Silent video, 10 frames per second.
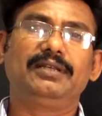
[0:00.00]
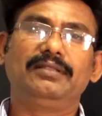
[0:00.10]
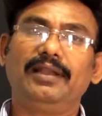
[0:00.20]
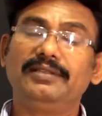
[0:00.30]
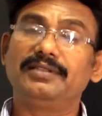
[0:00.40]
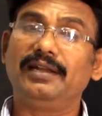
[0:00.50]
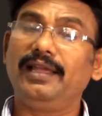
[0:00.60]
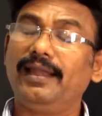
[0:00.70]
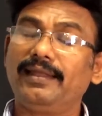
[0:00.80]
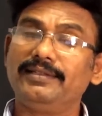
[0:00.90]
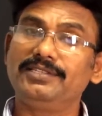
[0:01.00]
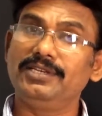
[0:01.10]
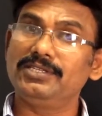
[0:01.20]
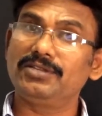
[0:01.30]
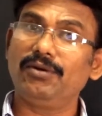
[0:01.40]
That is the delta
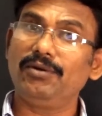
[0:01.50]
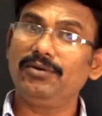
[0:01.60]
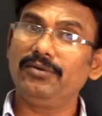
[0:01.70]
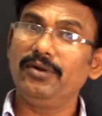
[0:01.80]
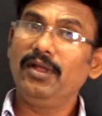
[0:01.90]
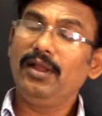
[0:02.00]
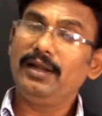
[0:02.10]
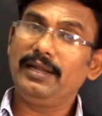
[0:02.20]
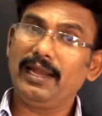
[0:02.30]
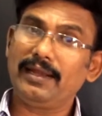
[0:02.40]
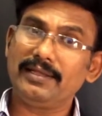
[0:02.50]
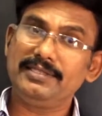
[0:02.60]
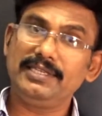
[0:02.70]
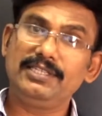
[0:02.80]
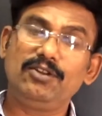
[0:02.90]
G is equal to delta
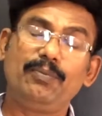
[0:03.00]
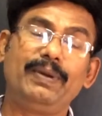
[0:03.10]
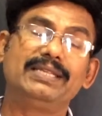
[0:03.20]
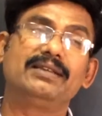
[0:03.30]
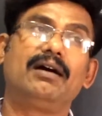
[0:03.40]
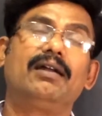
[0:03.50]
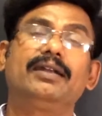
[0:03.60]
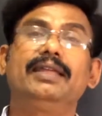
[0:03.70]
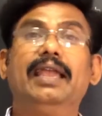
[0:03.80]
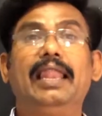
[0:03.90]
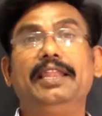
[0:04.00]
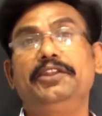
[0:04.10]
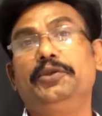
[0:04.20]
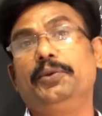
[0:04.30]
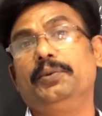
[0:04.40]
G0 plus RT
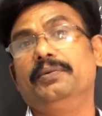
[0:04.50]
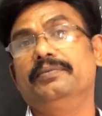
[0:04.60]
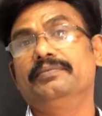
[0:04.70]
ln Q.